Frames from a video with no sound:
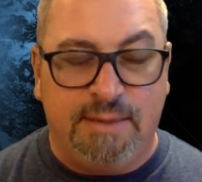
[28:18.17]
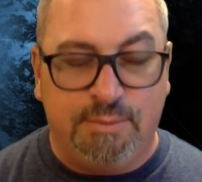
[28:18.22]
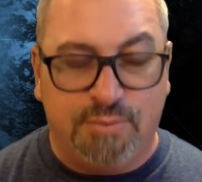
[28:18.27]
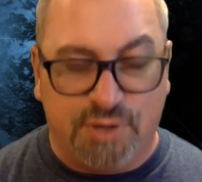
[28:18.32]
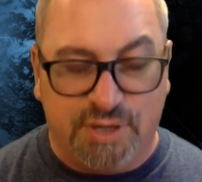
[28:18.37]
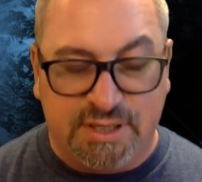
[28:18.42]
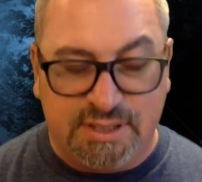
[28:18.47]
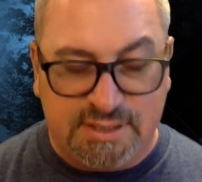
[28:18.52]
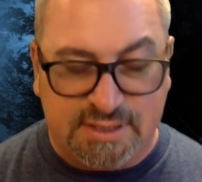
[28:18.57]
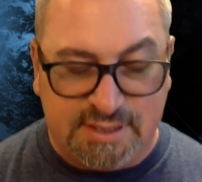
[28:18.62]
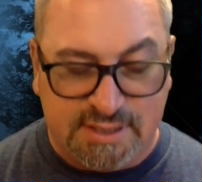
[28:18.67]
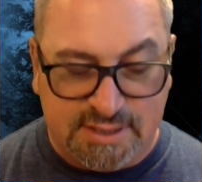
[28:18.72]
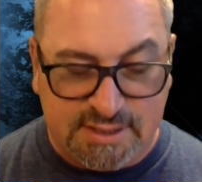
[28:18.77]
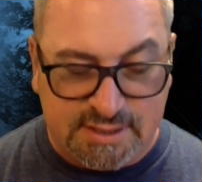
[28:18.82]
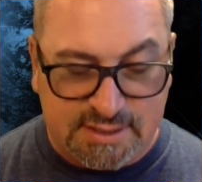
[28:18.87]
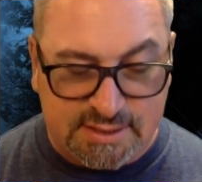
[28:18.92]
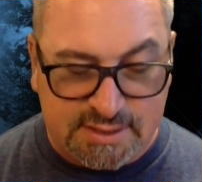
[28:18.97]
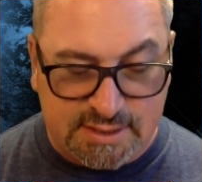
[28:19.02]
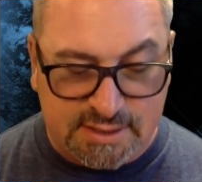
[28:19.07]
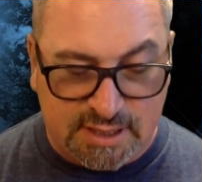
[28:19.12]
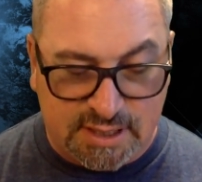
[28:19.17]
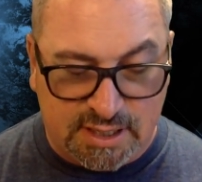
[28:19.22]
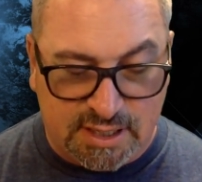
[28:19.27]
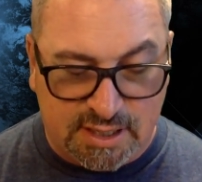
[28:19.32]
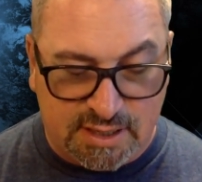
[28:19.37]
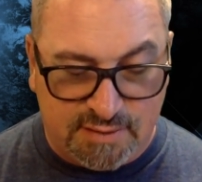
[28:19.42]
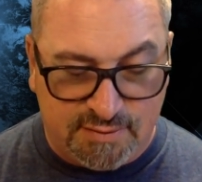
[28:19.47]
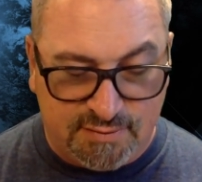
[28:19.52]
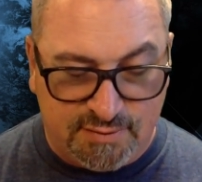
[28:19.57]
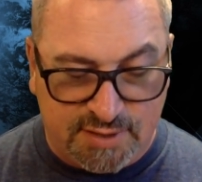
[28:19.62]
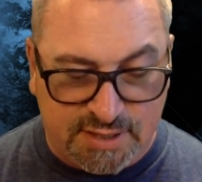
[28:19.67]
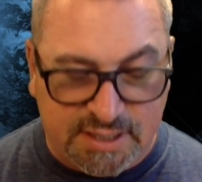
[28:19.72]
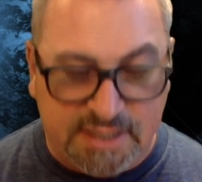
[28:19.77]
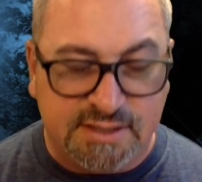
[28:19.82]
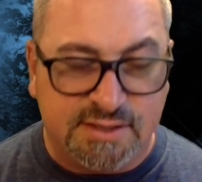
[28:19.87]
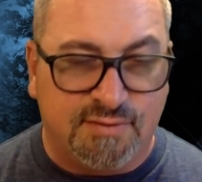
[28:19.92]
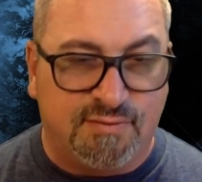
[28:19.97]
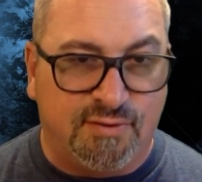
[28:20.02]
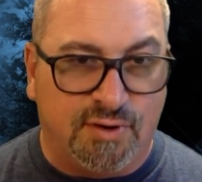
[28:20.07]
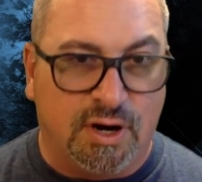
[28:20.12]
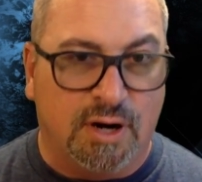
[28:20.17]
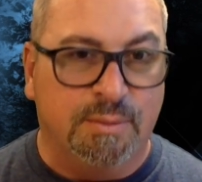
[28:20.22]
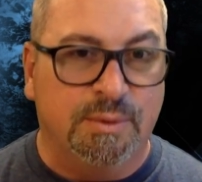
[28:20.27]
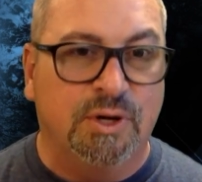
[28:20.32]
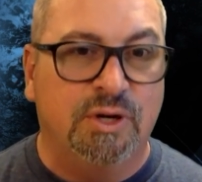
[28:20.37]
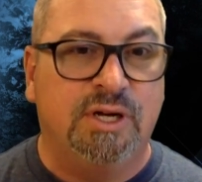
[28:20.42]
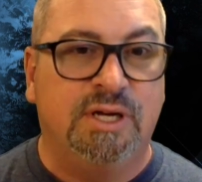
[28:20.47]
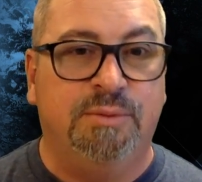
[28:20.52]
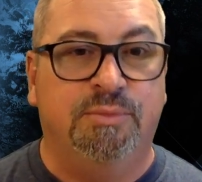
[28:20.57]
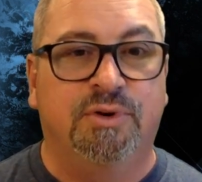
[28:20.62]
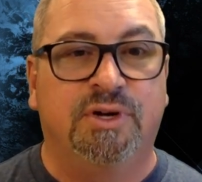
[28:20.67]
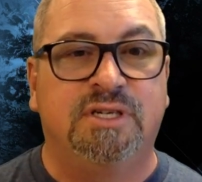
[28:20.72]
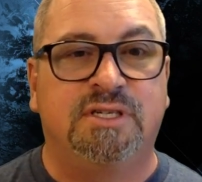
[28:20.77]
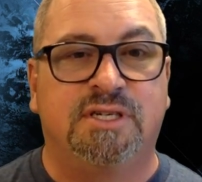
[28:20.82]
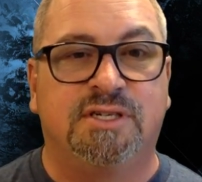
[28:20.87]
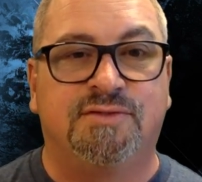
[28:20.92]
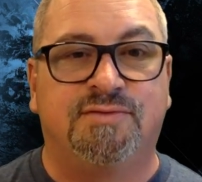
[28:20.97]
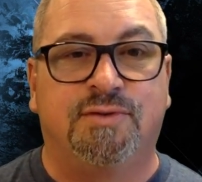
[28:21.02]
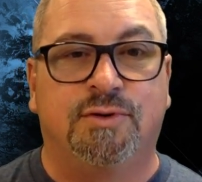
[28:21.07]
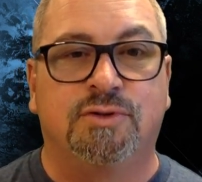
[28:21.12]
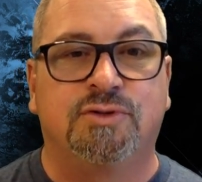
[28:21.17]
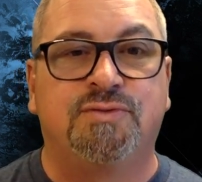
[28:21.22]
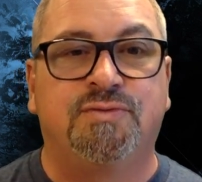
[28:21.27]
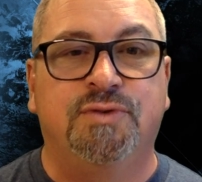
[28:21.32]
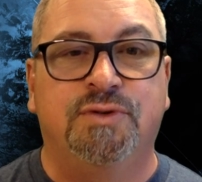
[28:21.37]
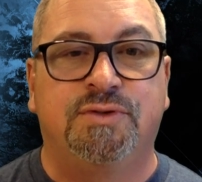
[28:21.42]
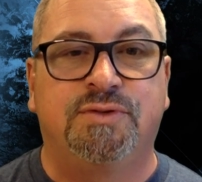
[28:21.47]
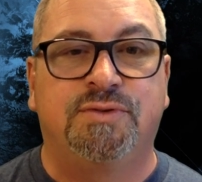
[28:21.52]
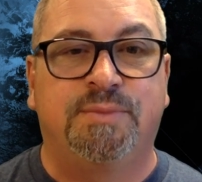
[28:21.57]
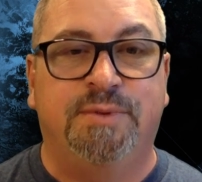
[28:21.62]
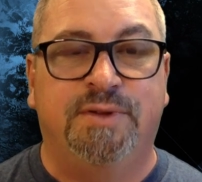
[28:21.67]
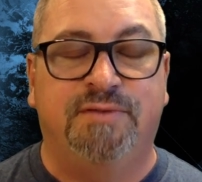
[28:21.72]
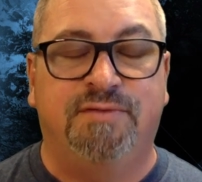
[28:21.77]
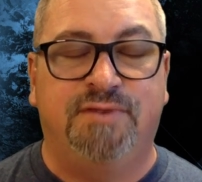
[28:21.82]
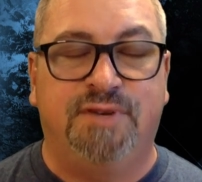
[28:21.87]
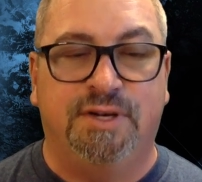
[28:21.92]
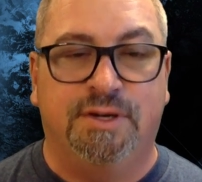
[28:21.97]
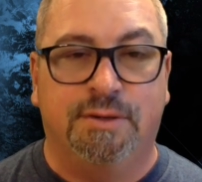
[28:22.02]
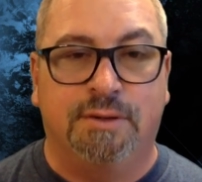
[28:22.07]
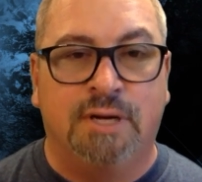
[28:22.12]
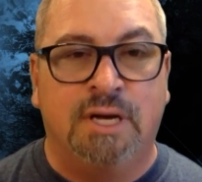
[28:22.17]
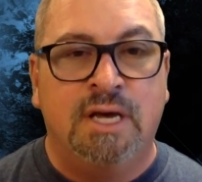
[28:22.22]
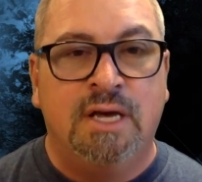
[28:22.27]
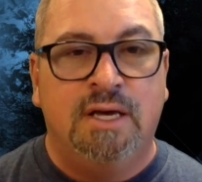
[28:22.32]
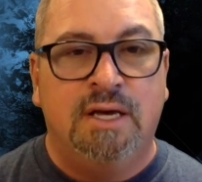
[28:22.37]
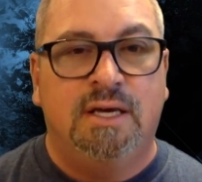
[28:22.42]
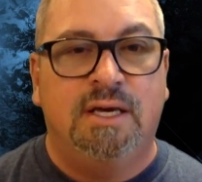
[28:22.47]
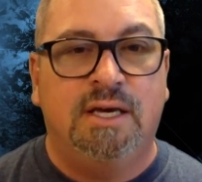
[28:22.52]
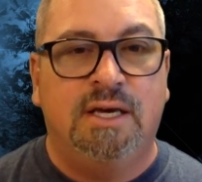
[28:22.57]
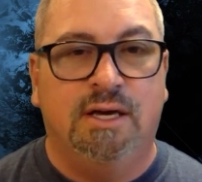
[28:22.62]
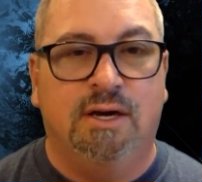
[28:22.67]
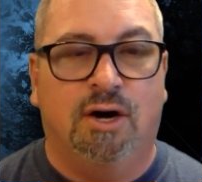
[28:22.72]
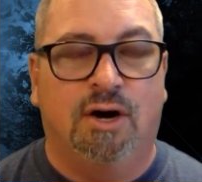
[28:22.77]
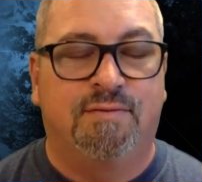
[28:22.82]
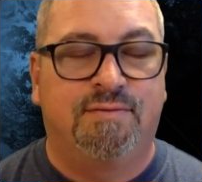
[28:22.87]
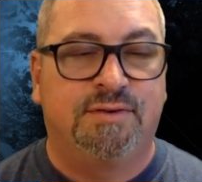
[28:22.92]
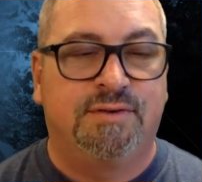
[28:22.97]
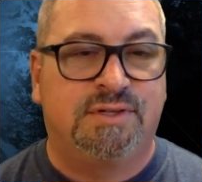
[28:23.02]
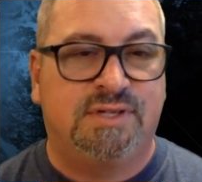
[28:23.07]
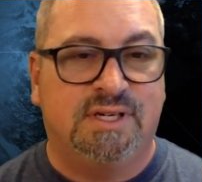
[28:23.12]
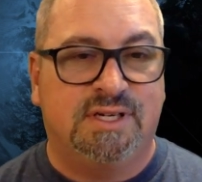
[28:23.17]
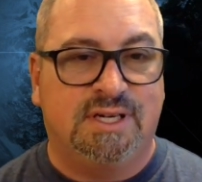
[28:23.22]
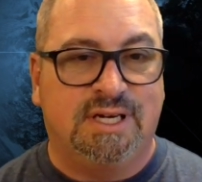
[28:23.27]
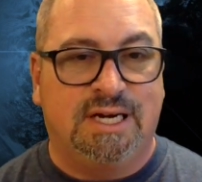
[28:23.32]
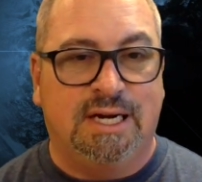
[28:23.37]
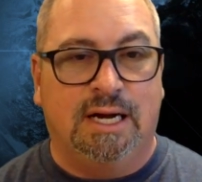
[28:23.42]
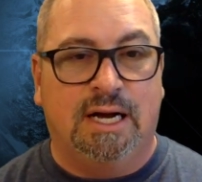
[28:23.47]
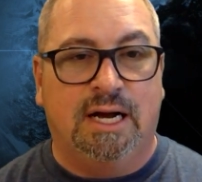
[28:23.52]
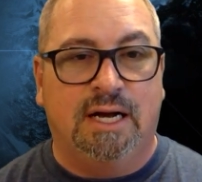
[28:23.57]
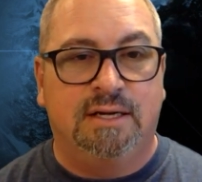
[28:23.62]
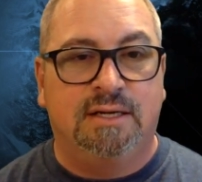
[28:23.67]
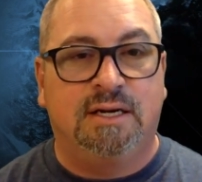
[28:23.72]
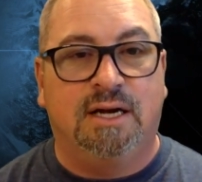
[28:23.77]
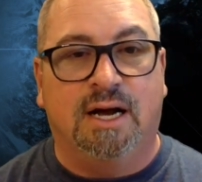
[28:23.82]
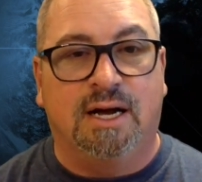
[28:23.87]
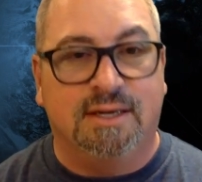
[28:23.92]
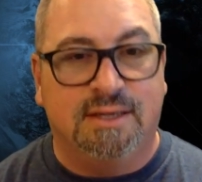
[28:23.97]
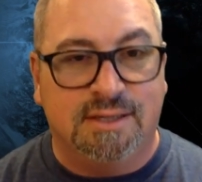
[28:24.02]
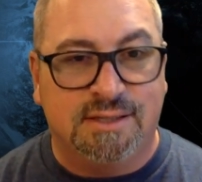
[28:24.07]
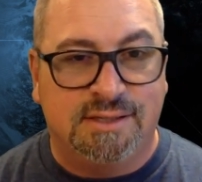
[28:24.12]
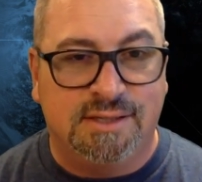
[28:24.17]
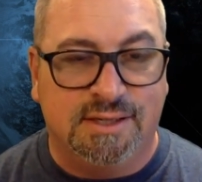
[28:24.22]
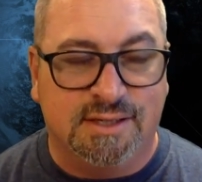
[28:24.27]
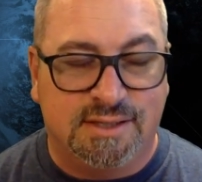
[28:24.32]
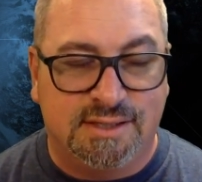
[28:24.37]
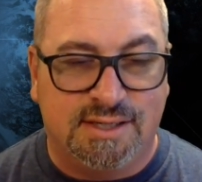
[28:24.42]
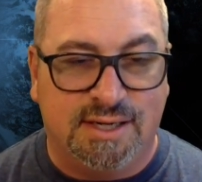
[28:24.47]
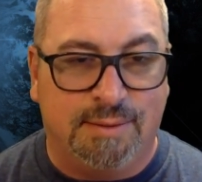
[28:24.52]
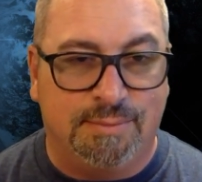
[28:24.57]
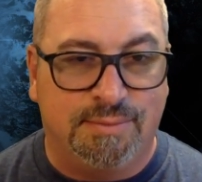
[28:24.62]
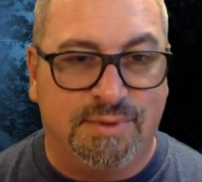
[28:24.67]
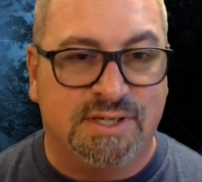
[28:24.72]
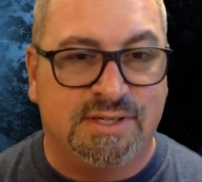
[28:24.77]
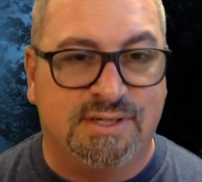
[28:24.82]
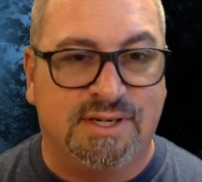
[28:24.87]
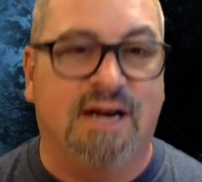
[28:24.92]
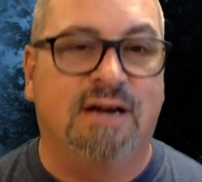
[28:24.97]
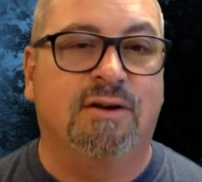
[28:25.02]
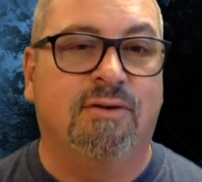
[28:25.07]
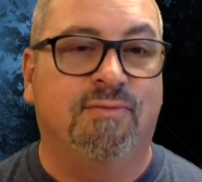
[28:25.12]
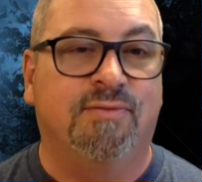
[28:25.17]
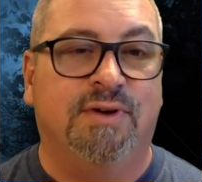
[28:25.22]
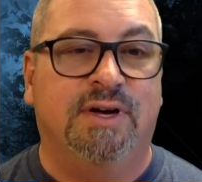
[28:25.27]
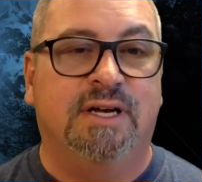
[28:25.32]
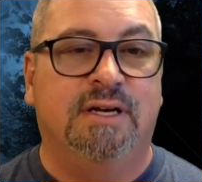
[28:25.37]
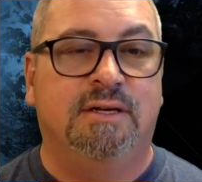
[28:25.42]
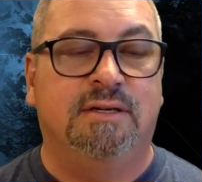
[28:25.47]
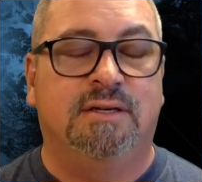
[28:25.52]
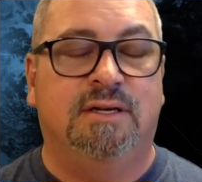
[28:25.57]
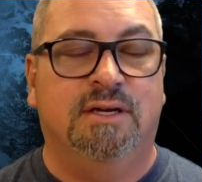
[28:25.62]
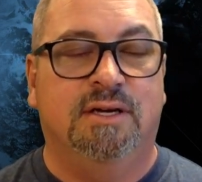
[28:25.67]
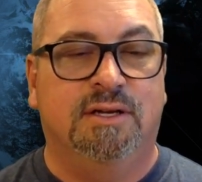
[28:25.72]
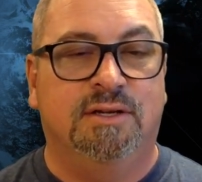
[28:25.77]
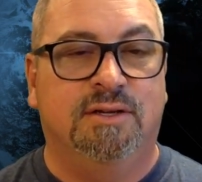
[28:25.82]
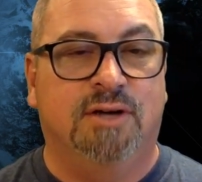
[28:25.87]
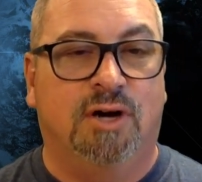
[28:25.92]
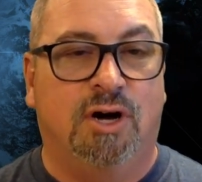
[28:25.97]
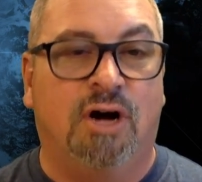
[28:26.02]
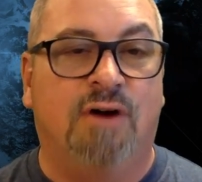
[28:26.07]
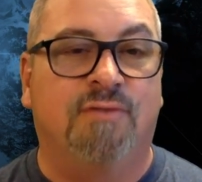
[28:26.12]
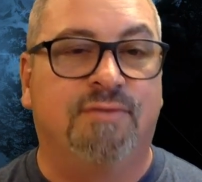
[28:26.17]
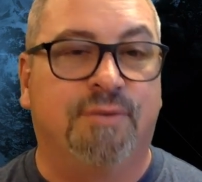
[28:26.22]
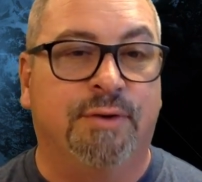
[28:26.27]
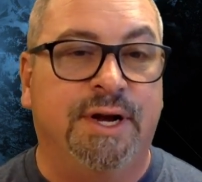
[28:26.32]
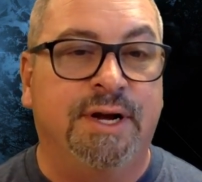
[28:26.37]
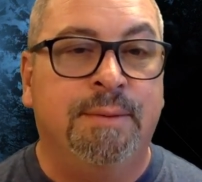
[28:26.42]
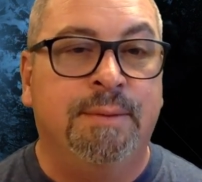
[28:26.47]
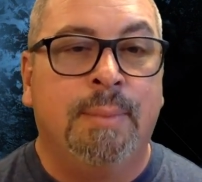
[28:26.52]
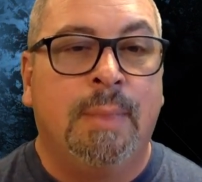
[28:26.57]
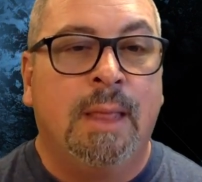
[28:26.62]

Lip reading: brings he's a farmer. He brings his first fruits from the field. He offers it to God. God doesn't accept the sacrifice, the offering.